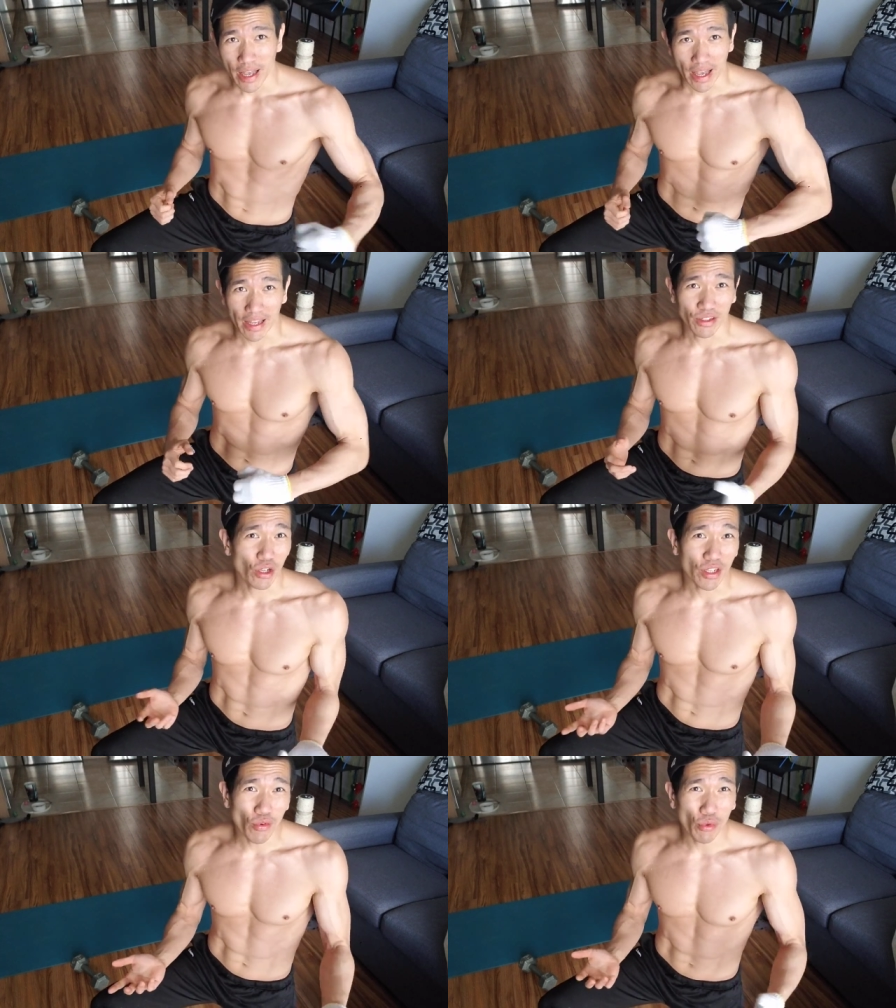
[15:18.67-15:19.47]
And you know,
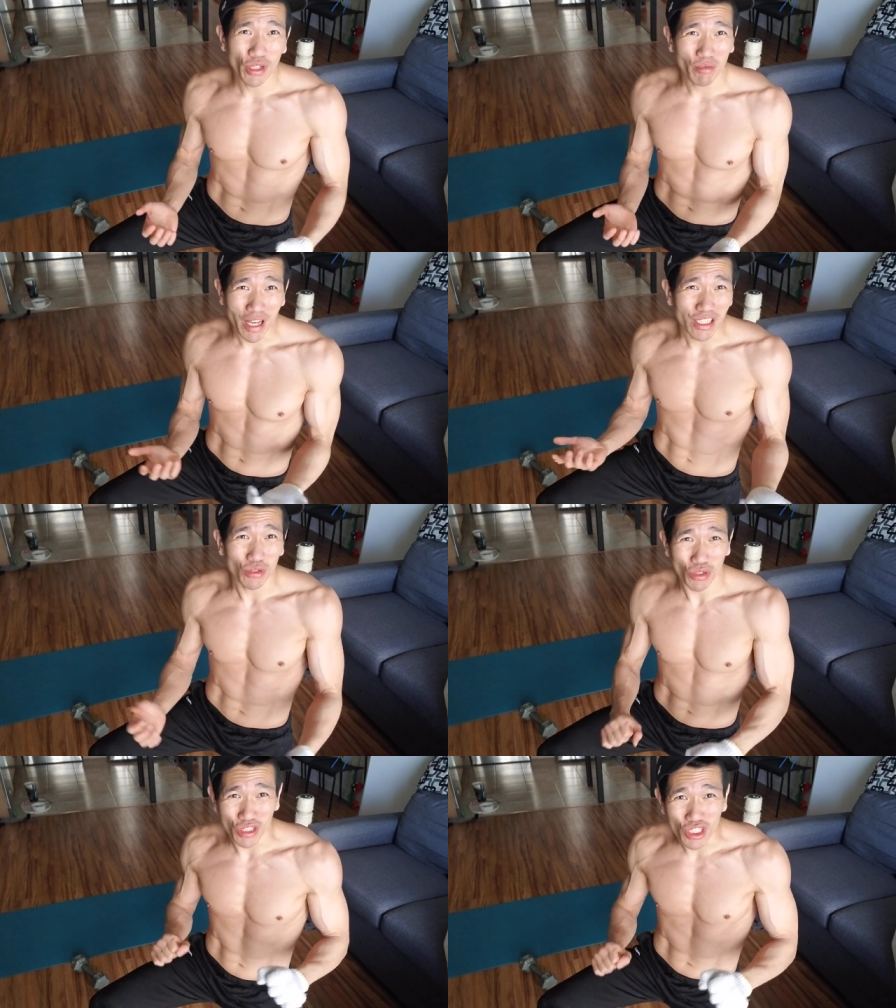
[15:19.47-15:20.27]
even when guys
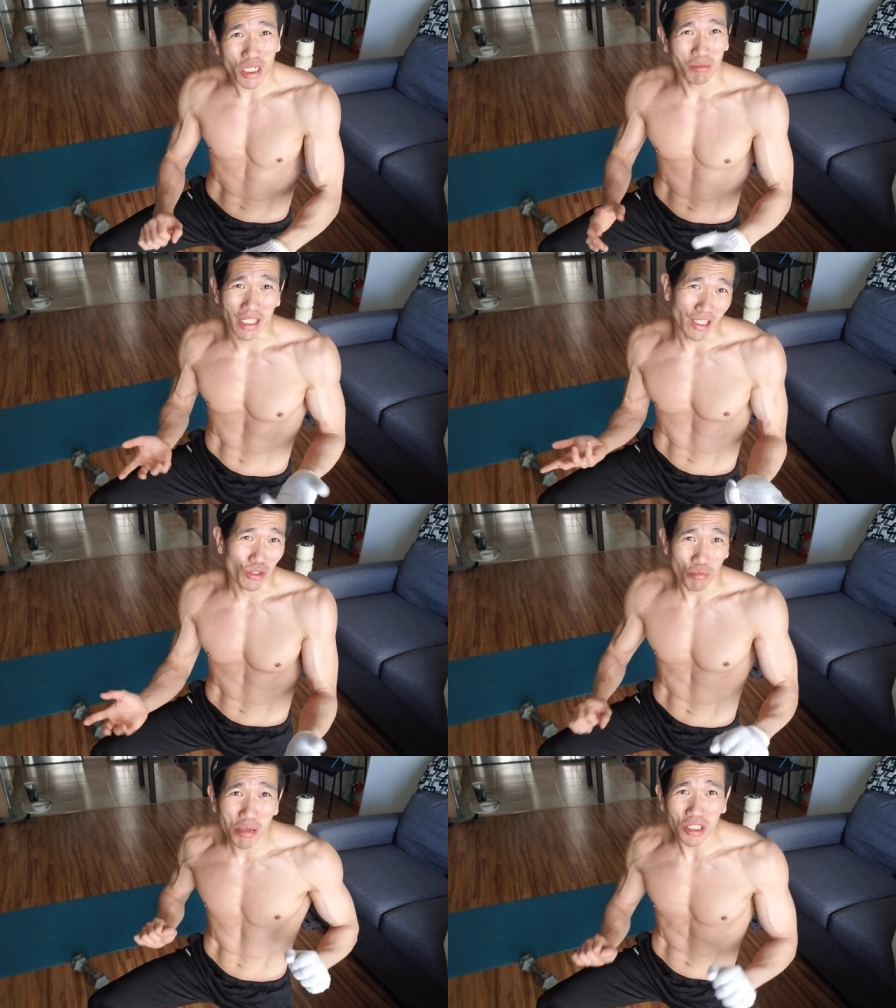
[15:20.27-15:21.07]
go to the gym, like they
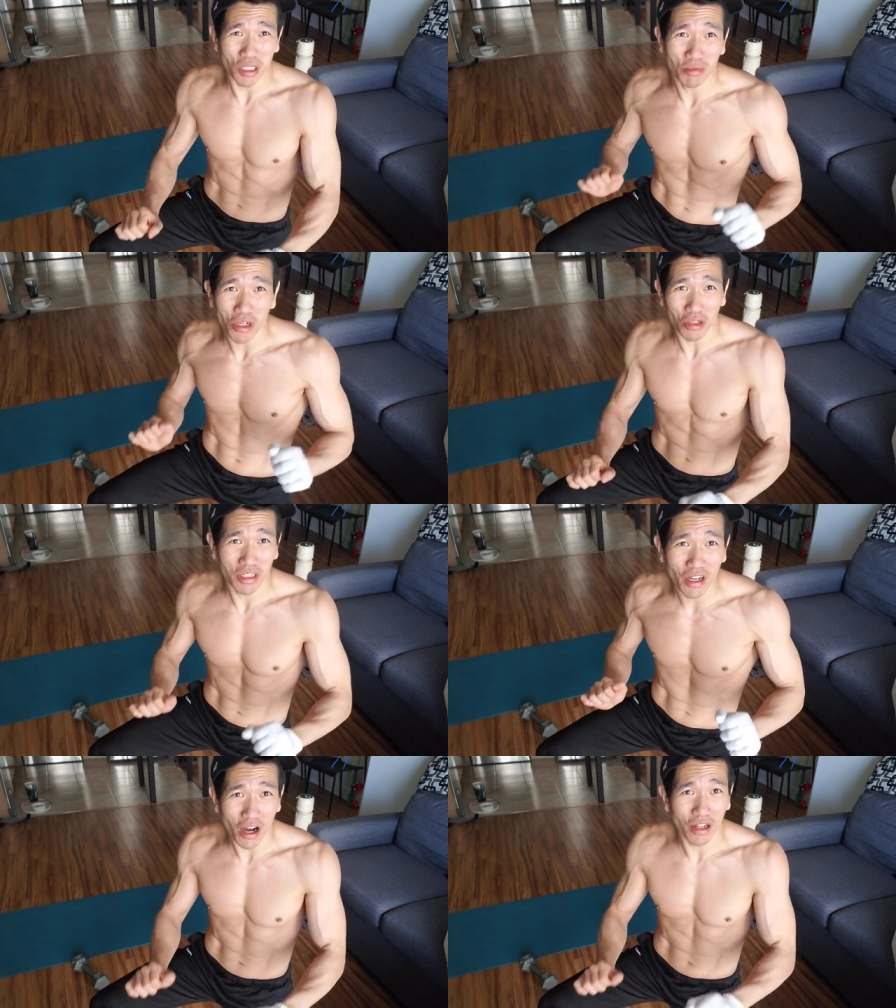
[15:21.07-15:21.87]
do push-ups
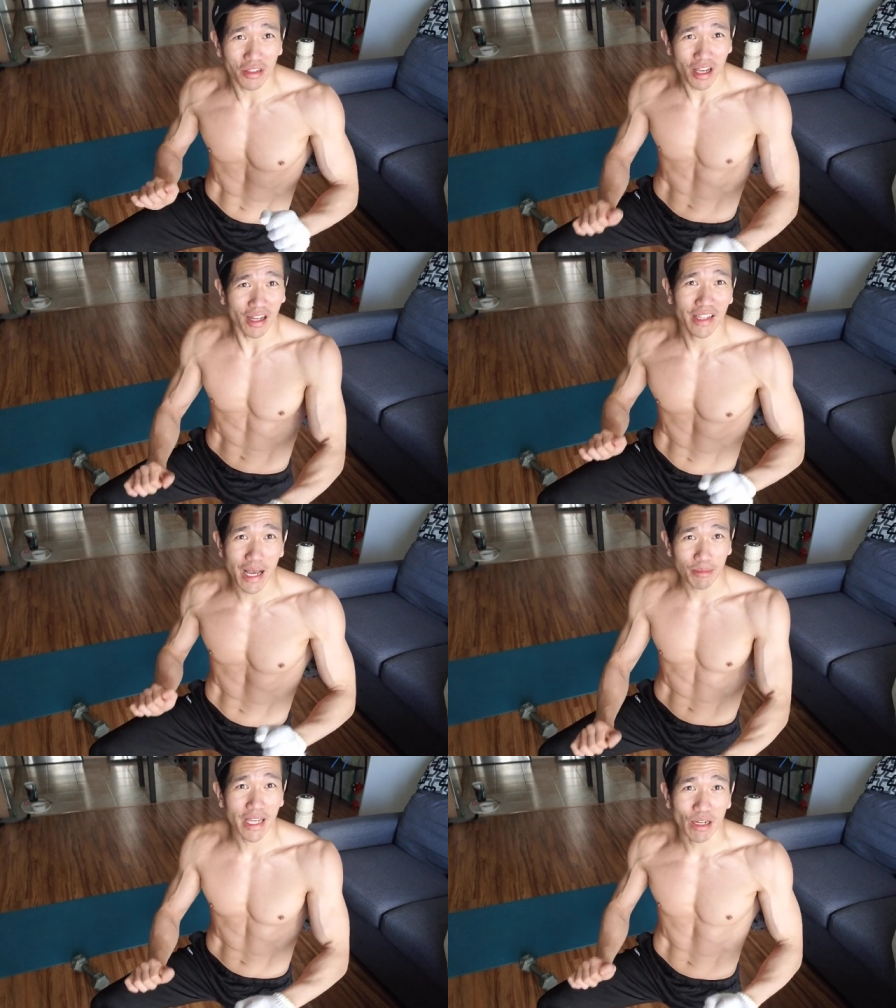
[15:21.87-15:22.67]
all, all
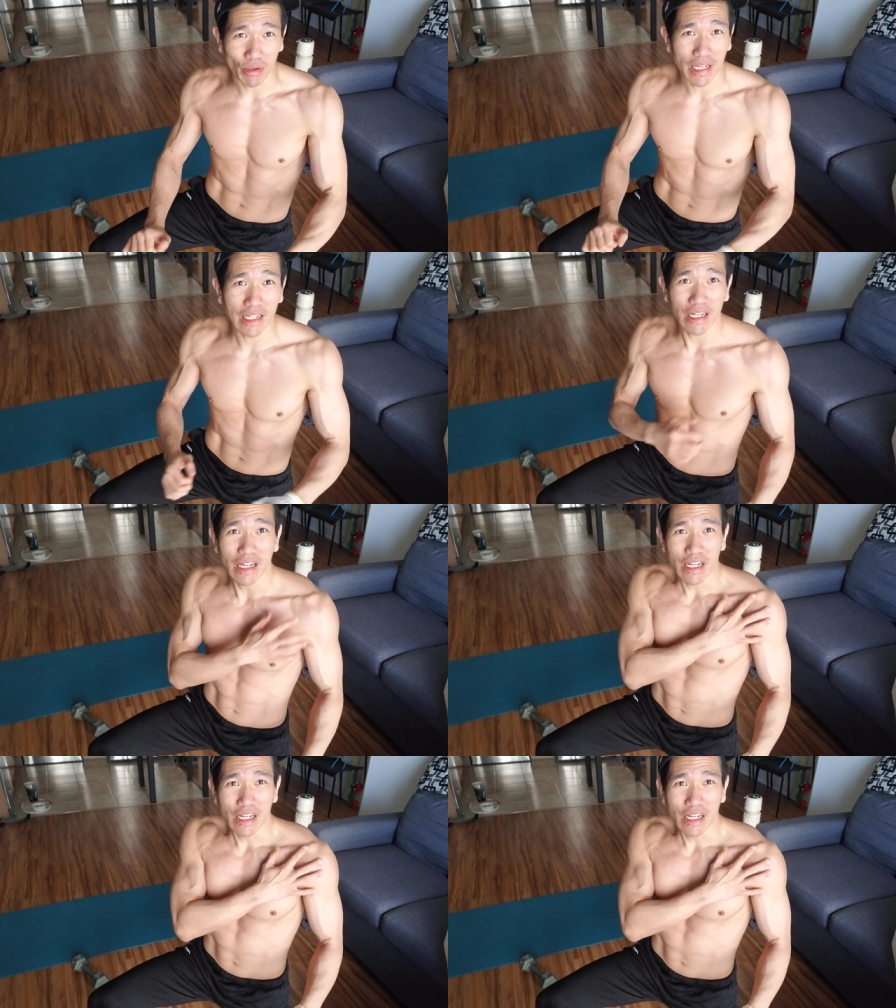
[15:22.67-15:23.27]
goddamn day, right?